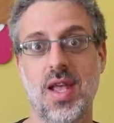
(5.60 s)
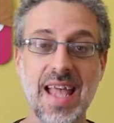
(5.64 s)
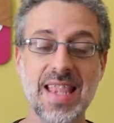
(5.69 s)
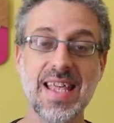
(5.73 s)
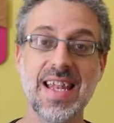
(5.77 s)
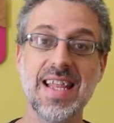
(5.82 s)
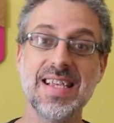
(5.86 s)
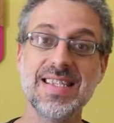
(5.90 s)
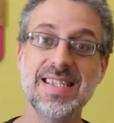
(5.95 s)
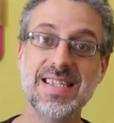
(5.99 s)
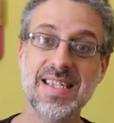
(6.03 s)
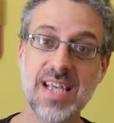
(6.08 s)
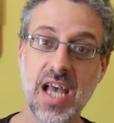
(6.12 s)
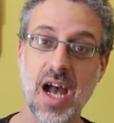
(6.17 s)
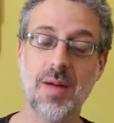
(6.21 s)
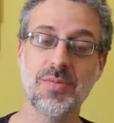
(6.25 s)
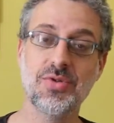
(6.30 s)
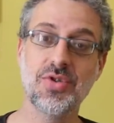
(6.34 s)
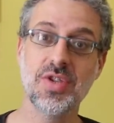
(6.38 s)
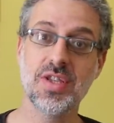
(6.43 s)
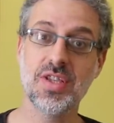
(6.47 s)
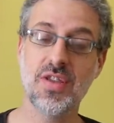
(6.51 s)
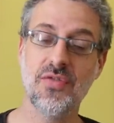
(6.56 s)
and that is
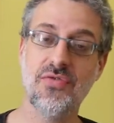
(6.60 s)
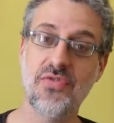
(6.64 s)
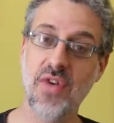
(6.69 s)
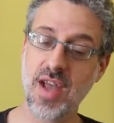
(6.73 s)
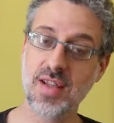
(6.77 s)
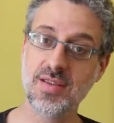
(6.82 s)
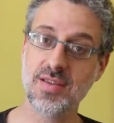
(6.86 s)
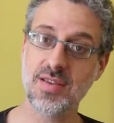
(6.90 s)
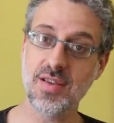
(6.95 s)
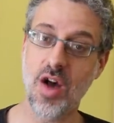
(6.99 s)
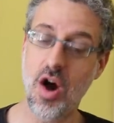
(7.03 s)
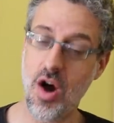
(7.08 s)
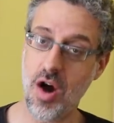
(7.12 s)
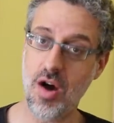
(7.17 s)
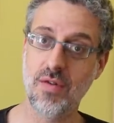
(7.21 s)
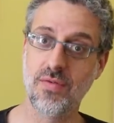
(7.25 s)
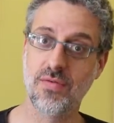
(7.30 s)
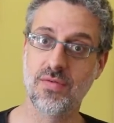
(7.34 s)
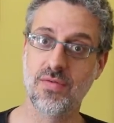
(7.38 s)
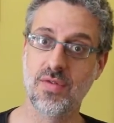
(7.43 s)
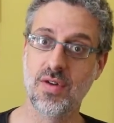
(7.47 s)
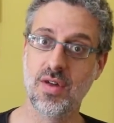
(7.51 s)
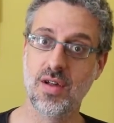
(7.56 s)
come to the defense
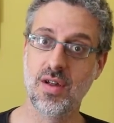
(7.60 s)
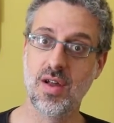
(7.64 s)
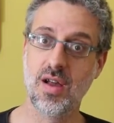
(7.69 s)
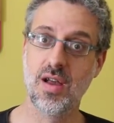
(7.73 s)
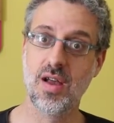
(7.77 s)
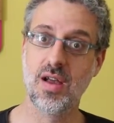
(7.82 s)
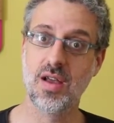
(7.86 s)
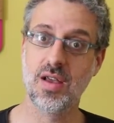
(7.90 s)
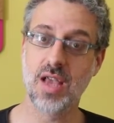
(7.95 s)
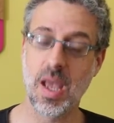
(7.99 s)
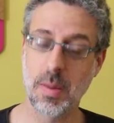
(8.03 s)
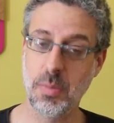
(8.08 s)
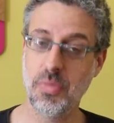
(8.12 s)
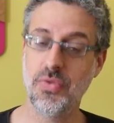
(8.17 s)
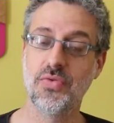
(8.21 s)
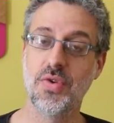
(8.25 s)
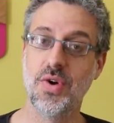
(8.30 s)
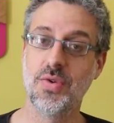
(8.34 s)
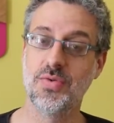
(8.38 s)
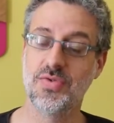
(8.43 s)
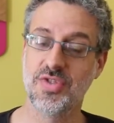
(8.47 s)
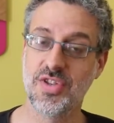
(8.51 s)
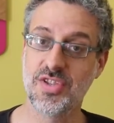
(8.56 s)
of Game of
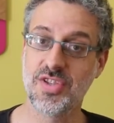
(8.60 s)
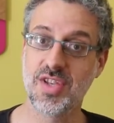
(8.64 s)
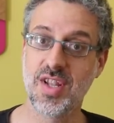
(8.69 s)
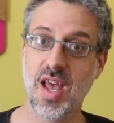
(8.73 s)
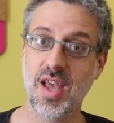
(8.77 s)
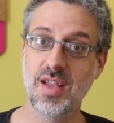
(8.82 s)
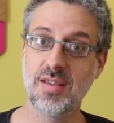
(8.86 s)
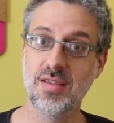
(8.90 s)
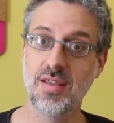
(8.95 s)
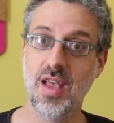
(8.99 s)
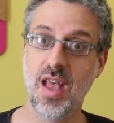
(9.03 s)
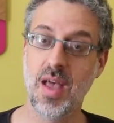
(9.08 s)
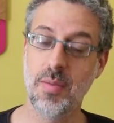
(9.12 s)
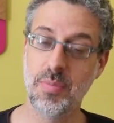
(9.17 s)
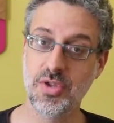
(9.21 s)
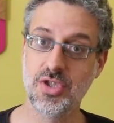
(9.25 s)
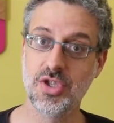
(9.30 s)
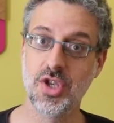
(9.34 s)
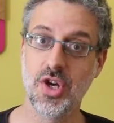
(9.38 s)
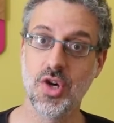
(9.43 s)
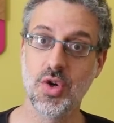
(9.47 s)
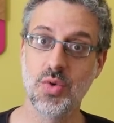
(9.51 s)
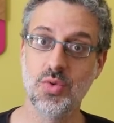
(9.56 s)
Thrones Season 8,
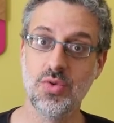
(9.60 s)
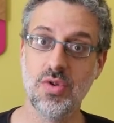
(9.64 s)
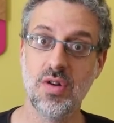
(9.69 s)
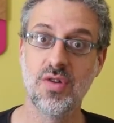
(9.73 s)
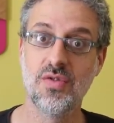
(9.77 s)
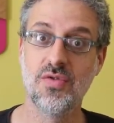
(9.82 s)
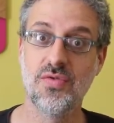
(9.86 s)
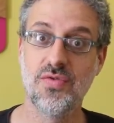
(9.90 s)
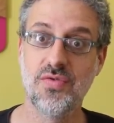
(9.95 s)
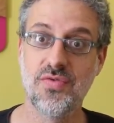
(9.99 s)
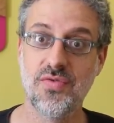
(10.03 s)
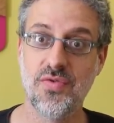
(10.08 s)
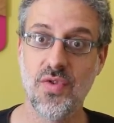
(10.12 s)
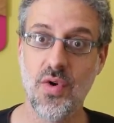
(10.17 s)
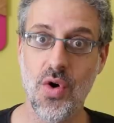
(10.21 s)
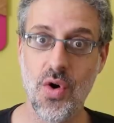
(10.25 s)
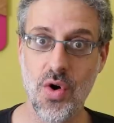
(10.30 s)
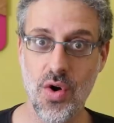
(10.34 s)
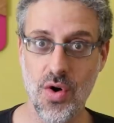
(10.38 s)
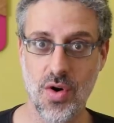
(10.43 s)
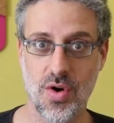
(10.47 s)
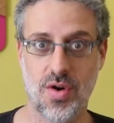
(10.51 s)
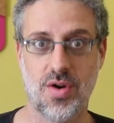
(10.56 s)
Episode
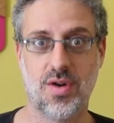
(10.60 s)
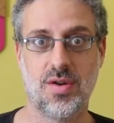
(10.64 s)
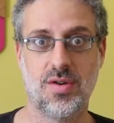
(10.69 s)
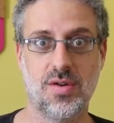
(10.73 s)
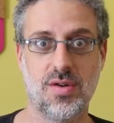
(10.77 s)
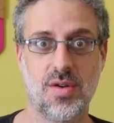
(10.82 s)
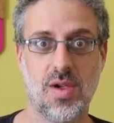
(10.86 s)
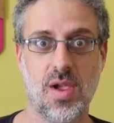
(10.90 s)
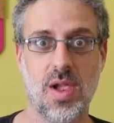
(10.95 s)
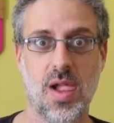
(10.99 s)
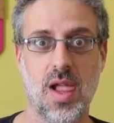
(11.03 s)
4.